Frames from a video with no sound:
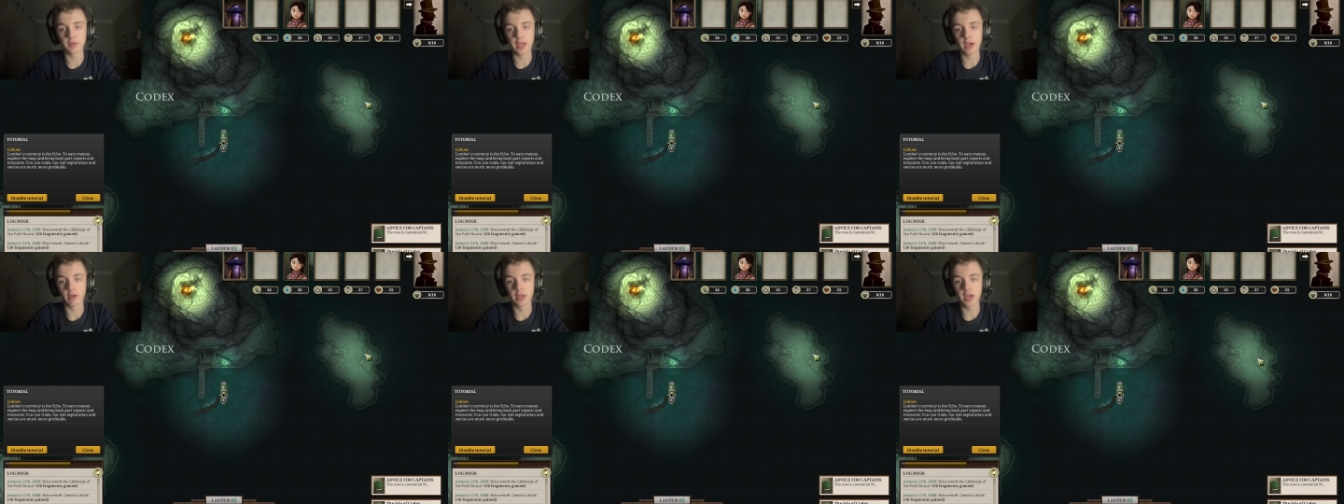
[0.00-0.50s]
for
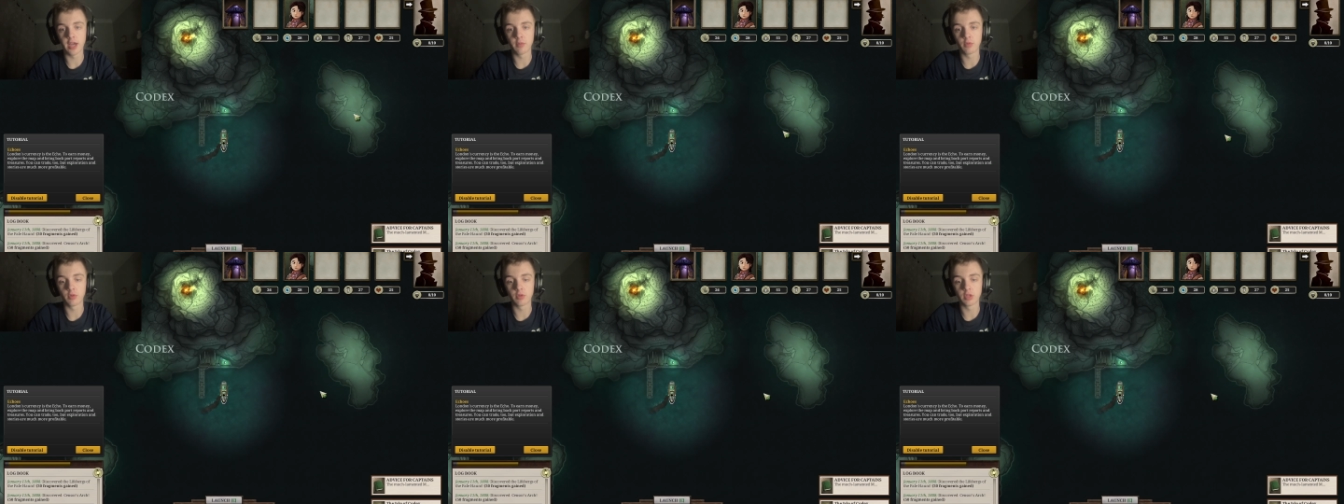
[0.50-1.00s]
now, and I
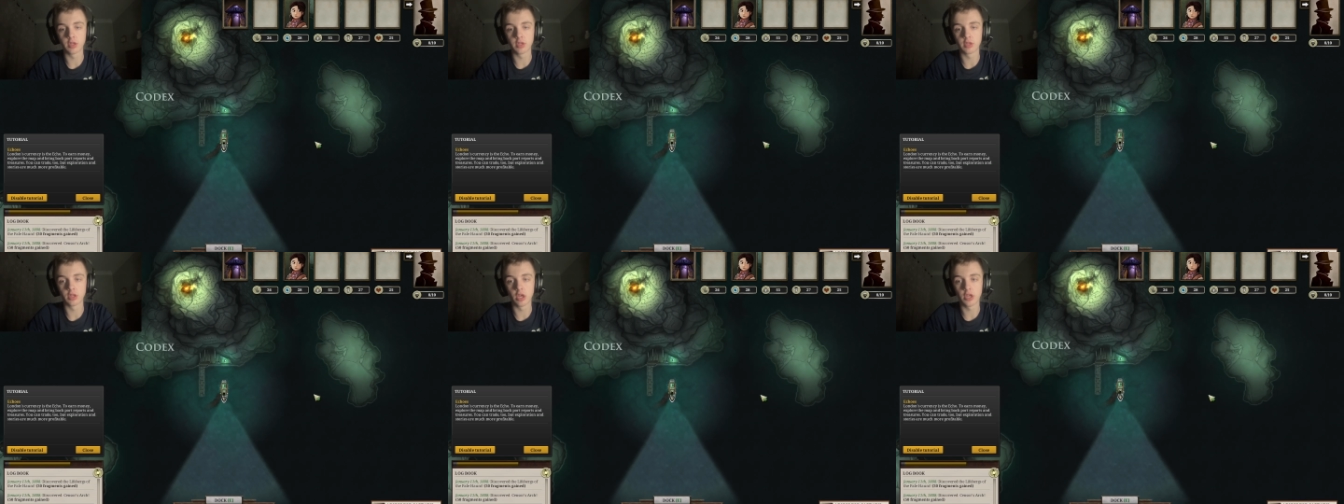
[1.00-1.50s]
will
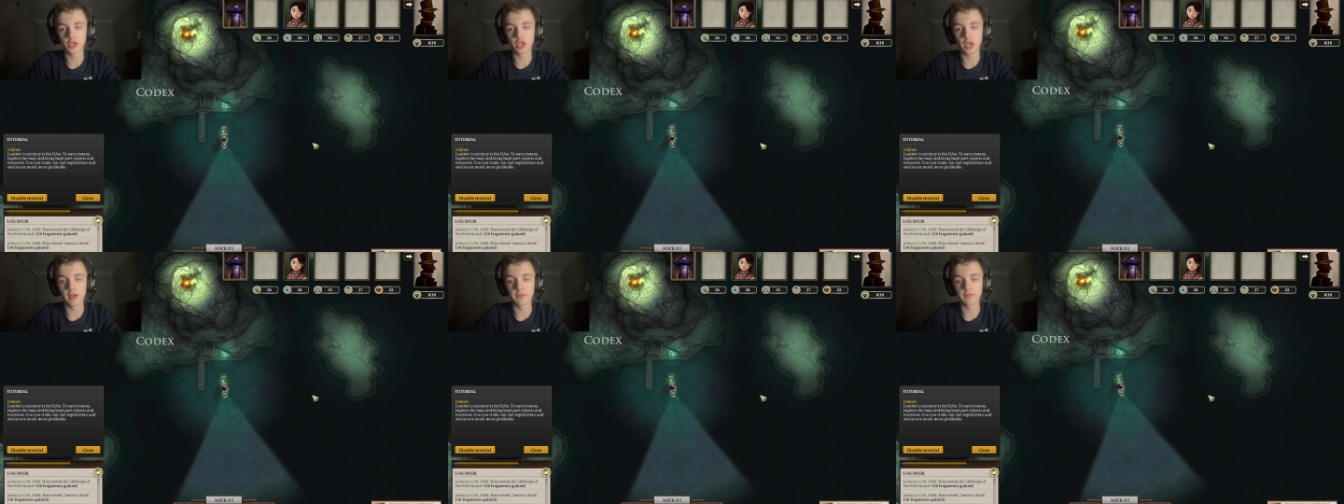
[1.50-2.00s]
launch
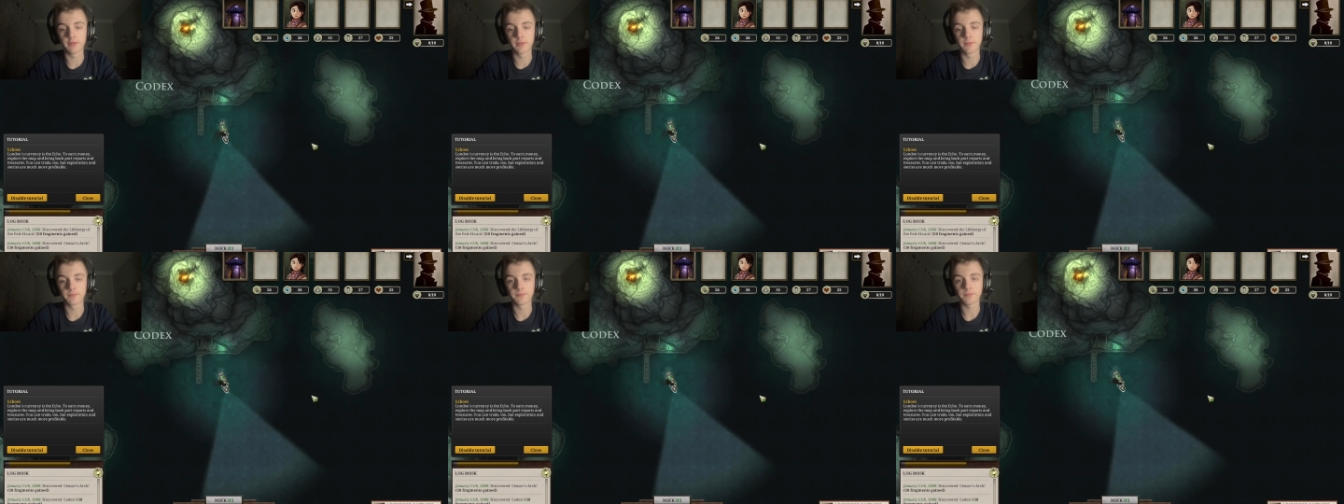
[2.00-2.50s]

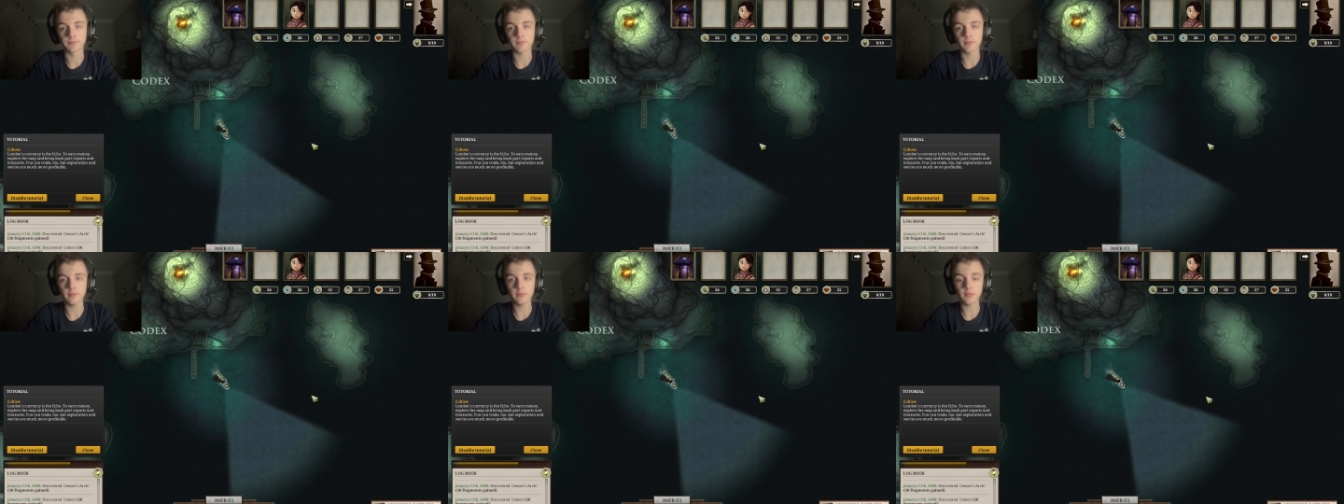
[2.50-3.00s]
off.
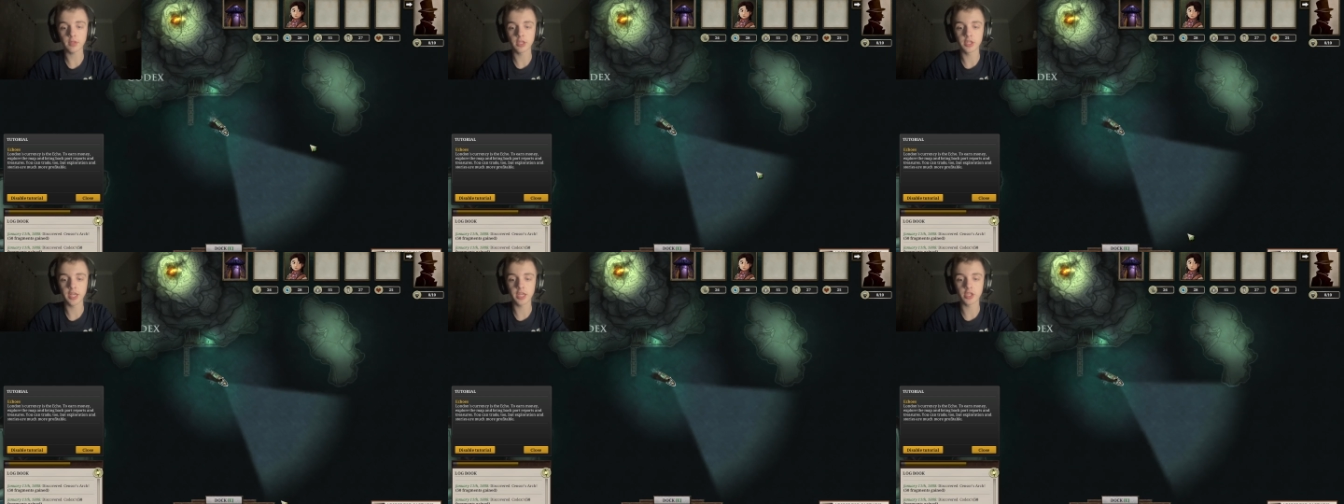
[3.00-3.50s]

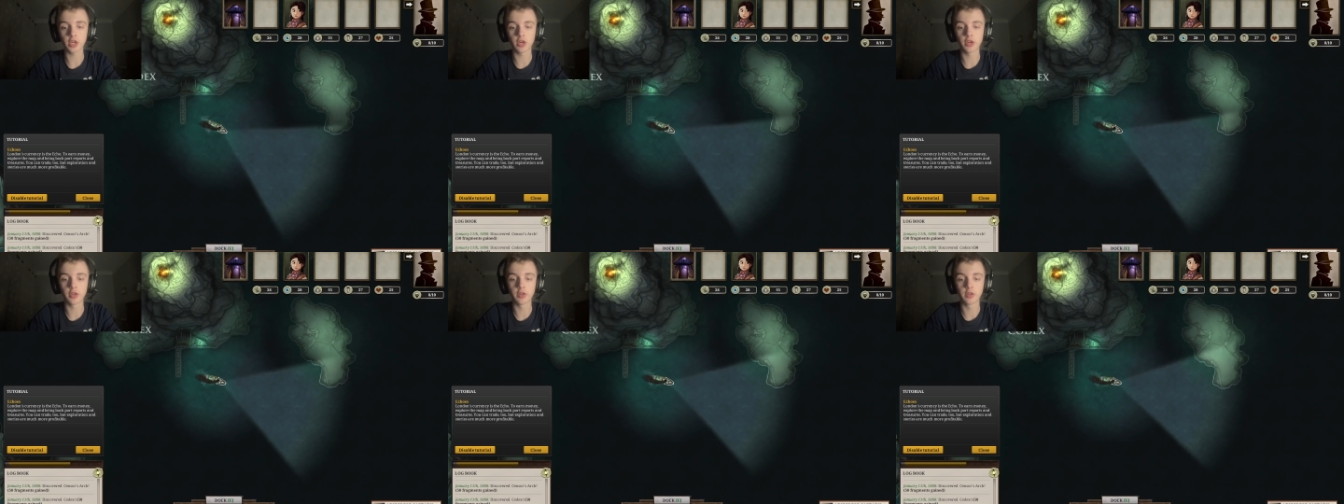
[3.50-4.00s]
Take a
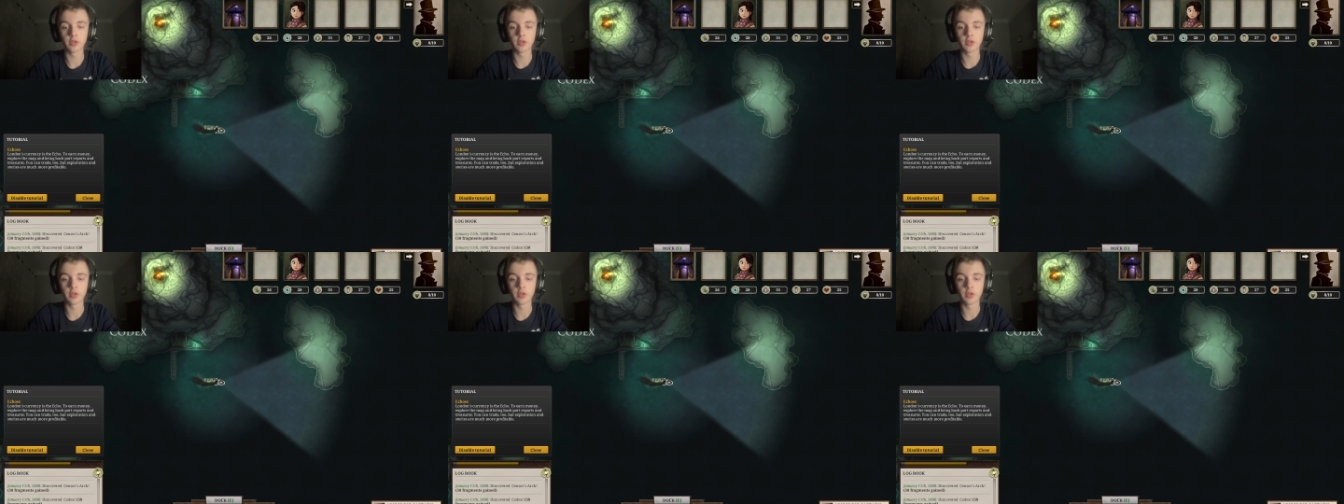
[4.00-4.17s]
turn.